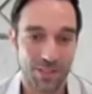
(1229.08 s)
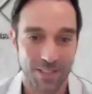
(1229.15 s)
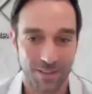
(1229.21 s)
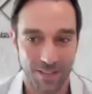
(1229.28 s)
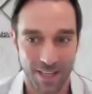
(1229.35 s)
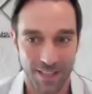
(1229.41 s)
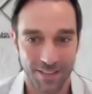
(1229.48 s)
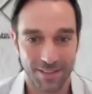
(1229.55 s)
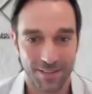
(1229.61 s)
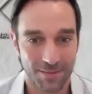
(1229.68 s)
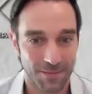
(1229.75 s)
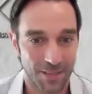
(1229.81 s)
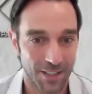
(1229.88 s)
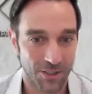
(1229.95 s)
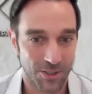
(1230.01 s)
like
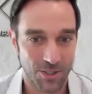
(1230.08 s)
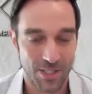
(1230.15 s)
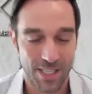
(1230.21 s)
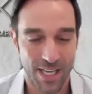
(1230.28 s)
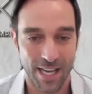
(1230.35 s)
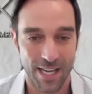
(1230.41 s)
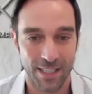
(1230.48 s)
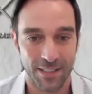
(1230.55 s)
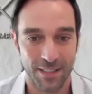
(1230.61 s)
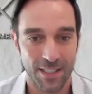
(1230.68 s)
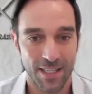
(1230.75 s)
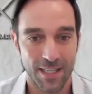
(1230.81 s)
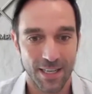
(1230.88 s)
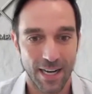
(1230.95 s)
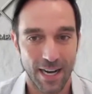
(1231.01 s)
understand
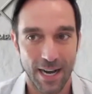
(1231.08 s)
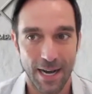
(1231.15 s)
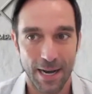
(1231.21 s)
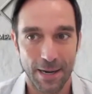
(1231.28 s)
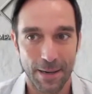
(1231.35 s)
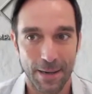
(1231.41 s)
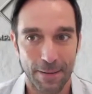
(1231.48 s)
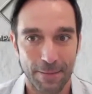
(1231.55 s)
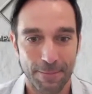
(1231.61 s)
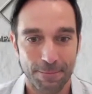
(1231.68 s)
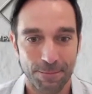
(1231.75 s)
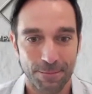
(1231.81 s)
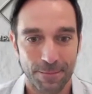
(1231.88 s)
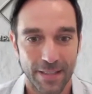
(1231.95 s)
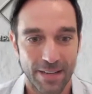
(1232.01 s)

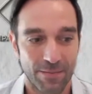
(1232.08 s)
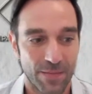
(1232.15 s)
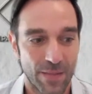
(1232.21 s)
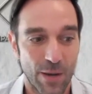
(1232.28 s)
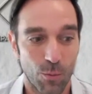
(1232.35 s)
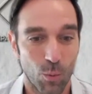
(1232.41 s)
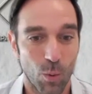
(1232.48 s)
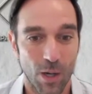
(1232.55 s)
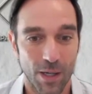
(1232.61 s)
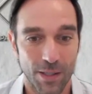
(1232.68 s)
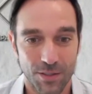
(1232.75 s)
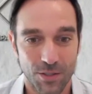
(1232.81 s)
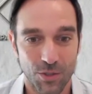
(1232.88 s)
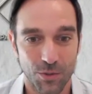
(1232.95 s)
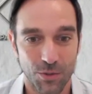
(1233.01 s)
if they
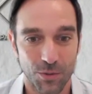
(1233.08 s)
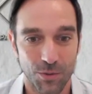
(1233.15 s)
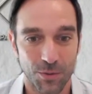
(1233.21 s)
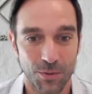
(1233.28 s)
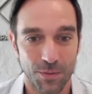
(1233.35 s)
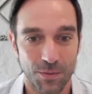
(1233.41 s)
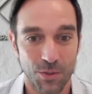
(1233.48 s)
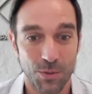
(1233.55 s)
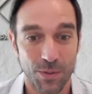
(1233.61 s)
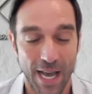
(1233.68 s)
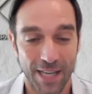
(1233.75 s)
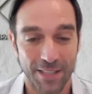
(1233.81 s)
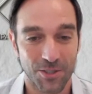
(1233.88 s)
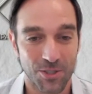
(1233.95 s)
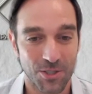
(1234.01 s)
want to do
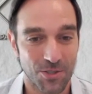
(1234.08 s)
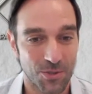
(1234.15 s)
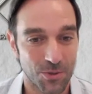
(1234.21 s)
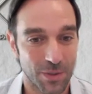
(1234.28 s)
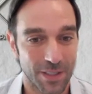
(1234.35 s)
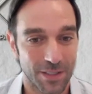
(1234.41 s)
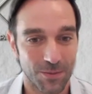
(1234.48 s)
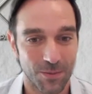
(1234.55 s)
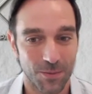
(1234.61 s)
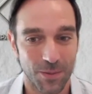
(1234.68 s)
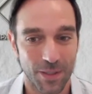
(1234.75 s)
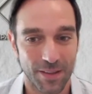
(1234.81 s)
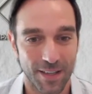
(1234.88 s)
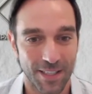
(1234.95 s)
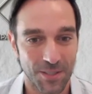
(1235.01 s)
that, just do it
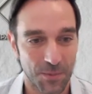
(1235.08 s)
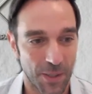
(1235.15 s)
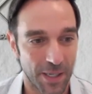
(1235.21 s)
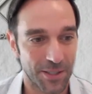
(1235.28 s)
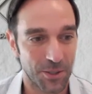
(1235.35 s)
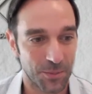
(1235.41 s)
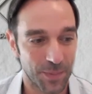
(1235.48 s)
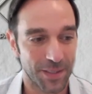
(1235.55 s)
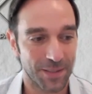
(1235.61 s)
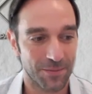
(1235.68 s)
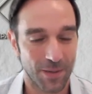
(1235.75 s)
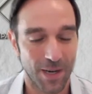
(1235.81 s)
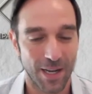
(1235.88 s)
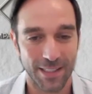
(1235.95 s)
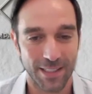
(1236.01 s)
with eyes wide open,
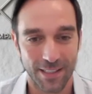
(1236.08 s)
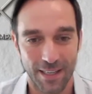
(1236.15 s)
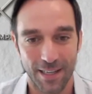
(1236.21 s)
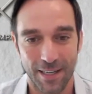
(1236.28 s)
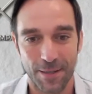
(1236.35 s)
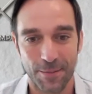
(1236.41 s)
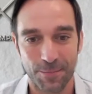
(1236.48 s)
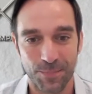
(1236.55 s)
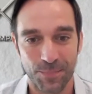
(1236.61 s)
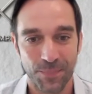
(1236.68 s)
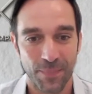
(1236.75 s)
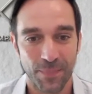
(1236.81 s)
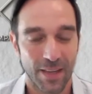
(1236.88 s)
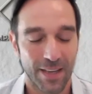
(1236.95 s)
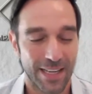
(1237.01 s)
right?
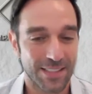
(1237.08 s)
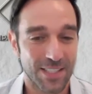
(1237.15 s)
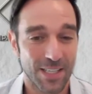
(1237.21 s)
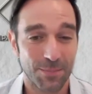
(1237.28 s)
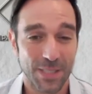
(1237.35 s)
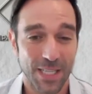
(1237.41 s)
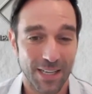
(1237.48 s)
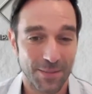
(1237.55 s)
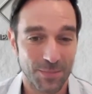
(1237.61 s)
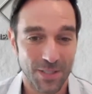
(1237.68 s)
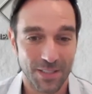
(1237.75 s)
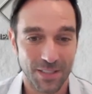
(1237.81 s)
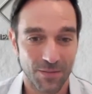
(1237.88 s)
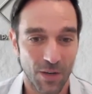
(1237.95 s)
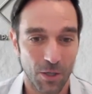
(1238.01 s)
And sometimes
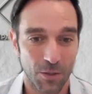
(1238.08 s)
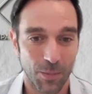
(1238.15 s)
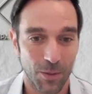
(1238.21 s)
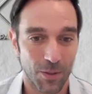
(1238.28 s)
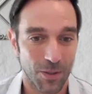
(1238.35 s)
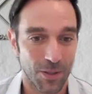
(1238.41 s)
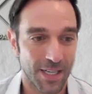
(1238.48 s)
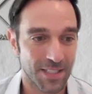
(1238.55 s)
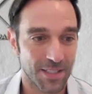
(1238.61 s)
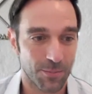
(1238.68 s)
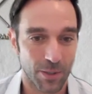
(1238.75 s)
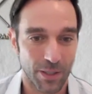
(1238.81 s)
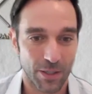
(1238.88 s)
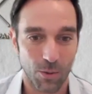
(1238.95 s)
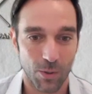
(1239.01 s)
the developer ends up
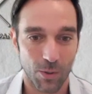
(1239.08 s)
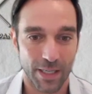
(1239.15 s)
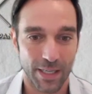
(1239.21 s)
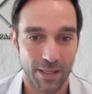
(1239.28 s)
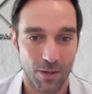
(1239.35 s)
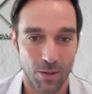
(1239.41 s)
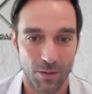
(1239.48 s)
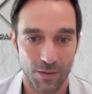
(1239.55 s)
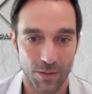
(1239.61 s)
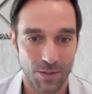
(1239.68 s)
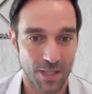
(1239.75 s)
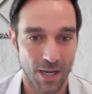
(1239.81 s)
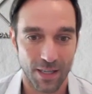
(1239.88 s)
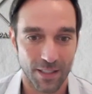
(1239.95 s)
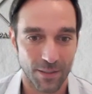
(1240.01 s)
recording all those
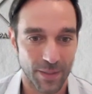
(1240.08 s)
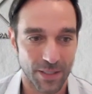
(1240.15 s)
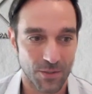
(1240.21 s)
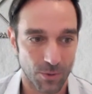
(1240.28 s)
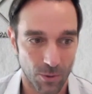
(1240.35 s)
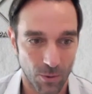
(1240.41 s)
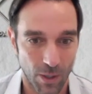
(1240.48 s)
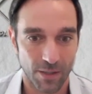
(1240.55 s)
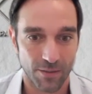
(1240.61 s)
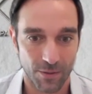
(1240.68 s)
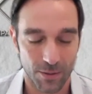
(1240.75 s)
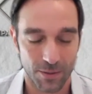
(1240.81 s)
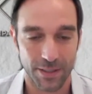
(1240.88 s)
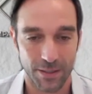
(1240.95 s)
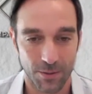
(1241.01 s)
documents required for
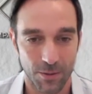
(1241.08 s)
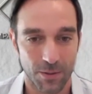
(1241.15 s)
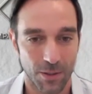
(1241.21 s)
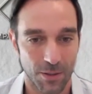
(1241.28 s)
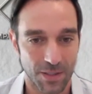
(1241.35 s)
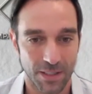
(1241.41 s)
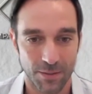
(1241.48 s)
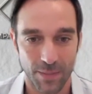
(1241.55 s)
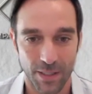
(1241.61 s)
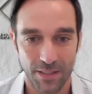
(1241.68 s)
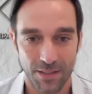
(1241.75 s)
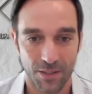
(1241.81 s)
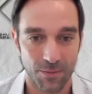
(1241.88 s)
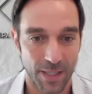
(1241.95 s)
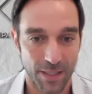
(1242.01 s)
a legal closing in
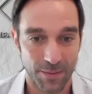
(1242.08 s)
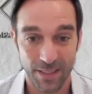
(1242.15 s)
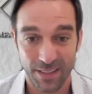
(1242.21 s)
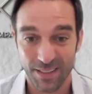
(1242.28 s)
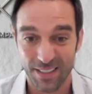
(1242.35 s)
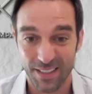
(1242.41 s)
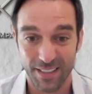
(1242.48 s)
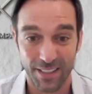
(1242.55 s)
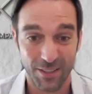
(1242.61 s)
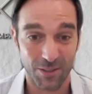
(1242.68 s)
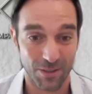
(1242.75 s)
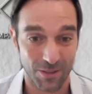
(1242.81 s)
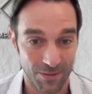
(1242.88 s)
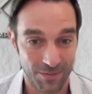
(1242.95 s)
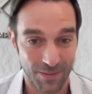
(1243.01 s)
Mexico. Maybe it's a
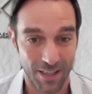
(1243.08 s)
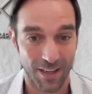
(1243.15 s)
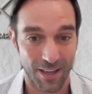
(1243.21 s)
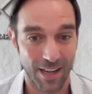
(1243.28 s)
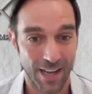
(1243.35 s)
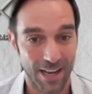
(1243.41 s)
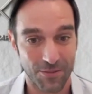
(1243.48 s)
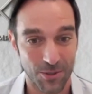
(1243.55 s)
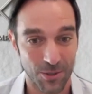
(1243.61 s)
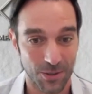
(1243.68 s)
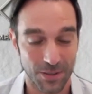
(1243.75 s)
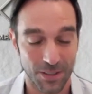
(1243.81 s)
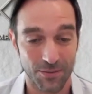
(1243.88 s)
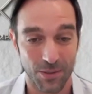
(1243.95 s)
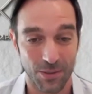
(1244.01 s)
year after
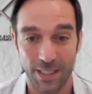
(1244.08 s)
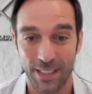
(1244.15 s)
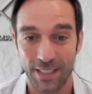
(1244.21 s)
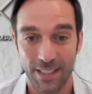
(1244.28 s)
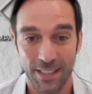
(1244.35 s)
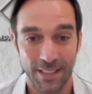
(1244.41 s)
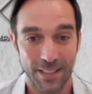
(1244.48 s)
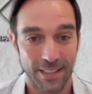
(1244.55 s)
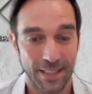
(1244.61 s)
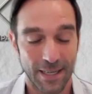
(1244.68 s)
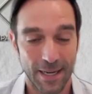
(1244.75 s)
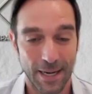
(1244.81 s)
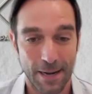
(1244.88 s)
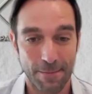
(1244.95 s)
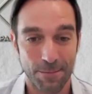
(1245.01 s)
delivery,
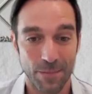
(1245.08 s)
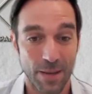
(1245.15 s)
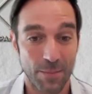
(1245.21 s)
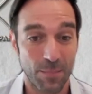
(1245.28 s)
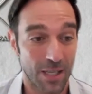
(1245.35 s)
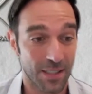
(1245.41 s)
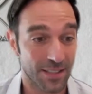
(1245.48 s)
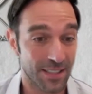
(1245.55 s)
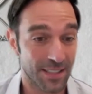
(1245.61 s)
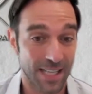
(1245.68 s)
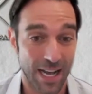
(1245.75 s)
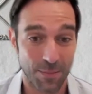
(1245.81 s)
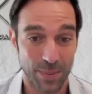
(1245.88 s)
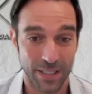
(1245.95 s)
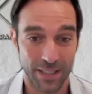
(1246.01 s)
and Moxie's
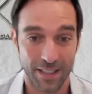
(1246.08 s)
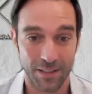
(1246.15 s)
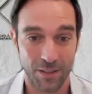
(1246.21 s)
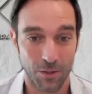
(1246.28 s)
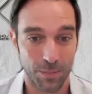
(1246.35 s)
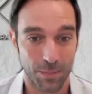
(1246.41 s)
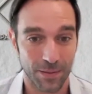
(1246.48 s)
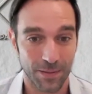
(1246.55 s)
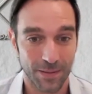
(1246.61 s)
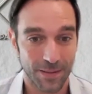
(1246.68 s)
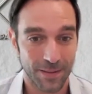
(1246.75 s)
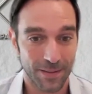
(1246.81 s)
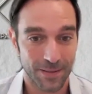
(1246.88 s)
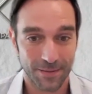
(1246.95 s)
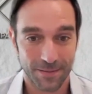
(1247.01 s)
happy to help
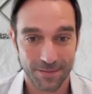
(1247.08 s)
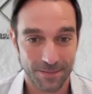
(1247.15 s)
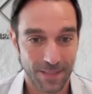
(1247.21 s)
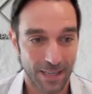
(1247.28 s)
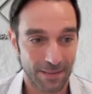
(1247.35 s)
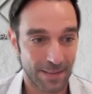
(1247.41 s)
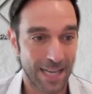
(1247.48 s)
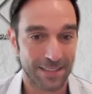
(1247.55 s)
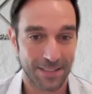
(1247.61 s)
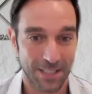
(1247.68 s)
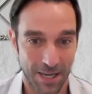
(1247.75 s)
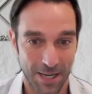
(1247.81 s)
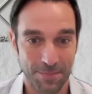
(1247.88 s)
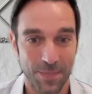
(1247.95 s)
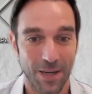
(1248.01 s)
at that
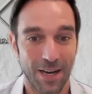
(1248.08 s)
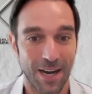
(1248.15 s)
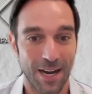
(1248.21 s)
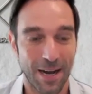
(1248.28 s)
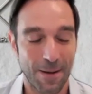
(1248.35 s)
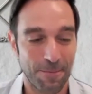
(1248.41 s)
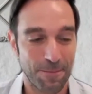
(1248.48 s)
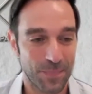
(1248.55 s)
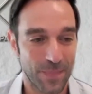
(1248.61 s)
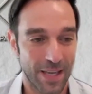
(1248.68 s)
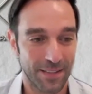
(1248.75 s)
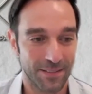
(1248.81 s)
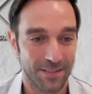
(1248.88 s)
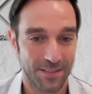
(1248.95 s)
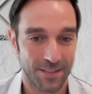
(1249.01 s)
time.
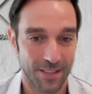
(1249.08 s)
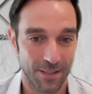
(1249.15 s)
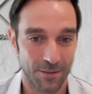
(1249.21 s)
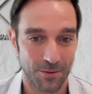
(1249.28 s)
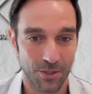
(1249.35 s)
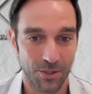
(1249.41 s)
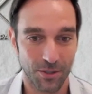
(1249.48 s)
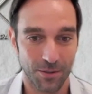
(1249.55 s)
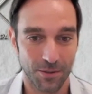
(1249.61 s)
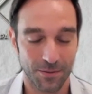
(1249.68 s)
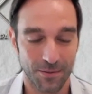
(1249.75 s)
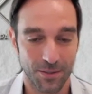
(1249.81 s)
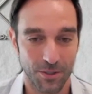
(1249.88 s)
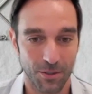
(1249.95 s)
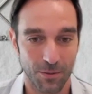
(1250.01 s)
And you know, to
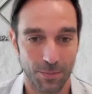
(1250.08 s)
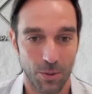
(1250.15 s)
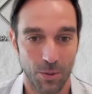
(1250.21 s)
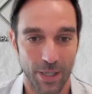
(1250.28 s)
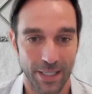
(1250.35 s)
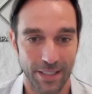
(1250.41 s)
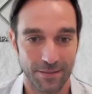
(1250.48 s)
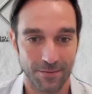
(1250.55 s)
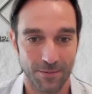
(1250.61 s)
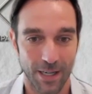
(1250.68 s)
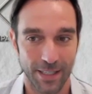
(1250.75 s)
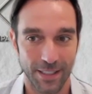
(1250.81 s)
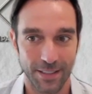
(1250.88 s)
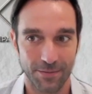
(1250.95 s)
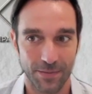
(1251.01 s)
your point,
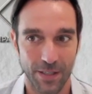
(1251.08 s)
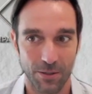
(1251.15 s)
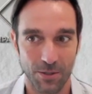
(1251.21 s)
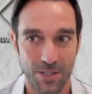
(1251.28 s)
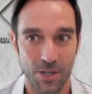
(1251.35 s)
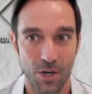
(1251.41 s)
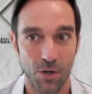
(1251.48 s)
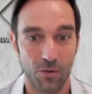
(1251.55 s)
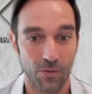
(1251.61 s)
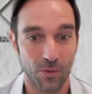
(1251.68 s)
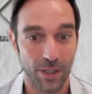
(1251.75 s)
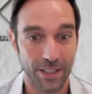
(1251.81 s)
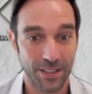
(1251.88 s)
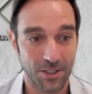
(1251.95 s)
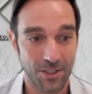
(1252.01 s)
right? If there's an
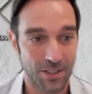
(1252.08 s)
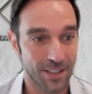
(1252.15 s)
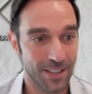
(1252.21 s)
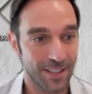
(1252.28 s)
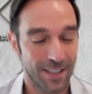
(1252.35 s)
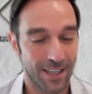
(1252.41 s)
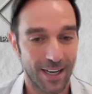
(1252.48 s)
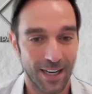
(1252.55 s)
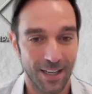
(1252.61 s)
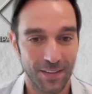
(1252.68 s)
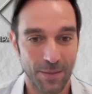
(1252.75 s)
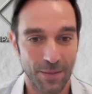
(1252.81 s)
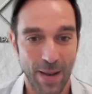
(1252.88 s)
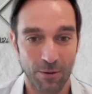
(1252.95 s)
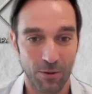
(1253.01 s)
overage, the
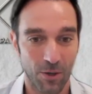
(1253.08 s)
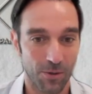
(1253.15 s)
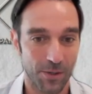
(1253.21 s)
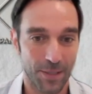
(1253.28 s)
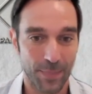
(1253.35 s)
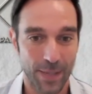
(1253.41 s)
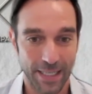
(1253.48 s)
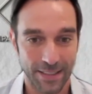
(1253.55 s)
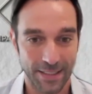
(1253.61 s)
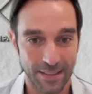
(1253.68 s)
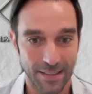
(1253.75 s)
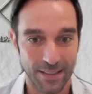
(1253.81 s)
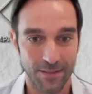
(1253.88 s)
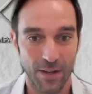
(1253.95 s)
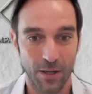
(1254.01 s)
amount already paid to
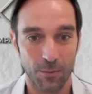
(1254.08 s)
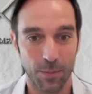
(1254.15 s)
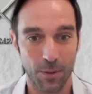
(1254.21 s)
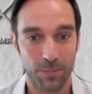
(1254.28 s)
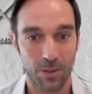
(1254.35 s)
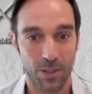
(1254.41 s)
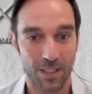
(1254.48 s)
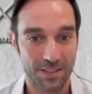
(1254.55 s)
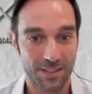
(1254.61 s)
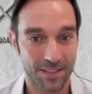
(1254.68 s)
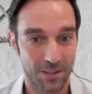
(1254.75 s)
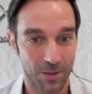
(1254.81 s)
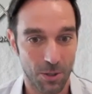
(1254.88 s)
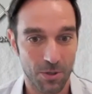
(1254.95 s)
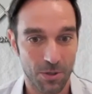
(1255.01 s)
the developer plus the
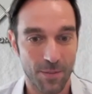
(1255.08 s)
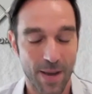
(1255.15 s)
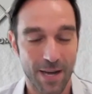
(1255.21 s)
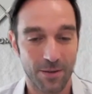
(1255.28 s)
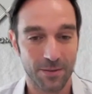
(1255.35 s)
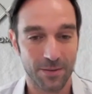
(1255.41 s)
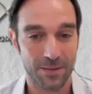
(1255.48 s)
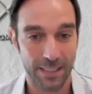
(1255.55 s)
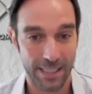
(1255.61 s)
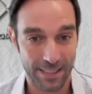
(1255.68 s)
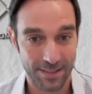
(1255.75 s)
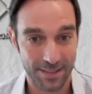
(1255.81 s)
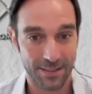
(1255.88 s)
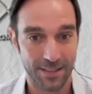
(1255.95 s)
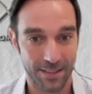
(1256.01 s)
loan amount
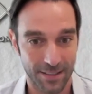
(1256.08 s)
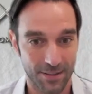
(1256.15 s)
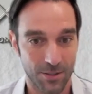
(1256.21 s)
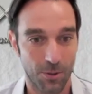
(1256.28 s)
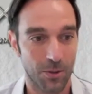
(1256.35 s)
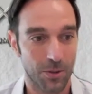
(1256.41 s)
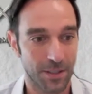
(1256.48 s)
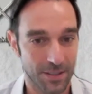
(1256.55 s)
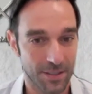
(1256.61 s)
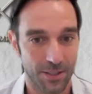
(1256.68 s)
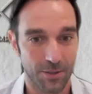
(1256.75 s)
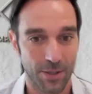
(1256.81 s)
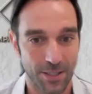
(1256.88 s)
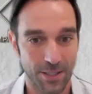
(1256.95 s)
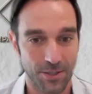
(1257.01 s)
less the total
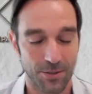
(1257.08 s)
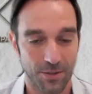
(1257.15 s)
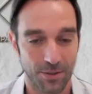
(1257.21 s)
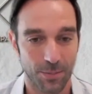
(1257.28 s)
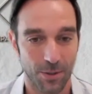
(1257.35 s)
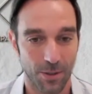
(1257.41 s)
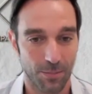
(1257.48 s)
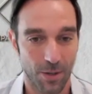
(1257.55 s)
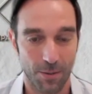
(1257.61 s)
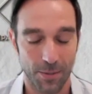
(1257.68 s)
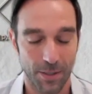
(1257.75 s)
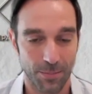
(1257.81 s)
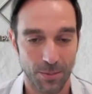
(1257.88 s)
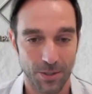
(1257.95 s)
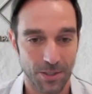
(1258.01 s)
consideration or the
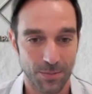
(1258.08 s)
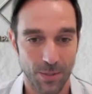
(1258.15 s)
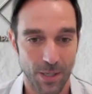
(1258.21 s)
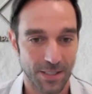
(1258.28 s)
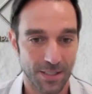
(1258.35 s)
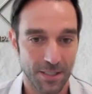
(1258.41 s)
property purchase price,